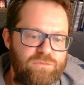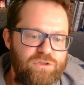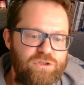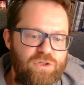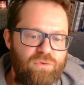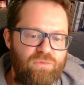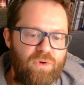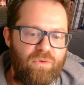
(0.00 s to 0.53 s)

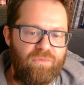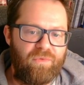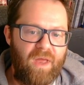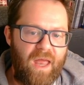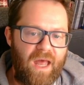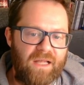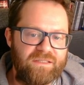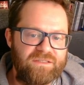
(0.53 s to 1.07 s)
Don't know
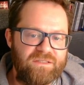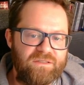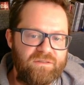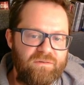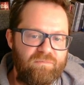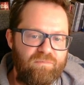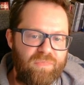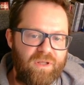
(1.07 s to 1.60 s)
that.
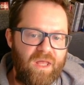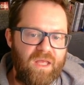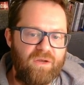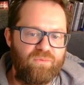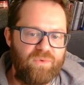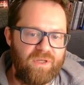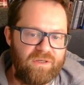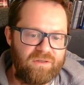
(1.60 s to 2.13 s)

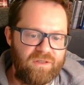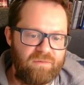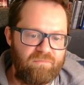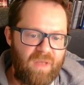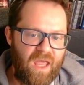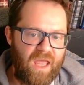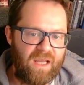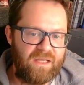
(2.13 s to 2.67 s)
Blank weekly
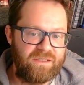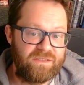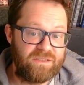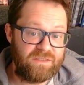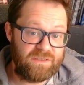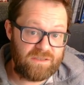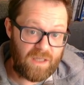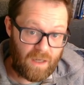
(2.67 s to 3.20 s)
mag
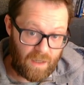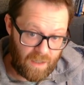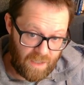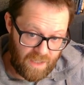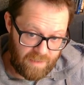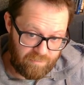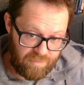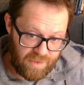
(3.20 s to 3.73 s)

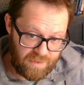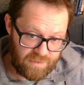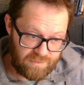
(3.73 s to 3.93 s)
type.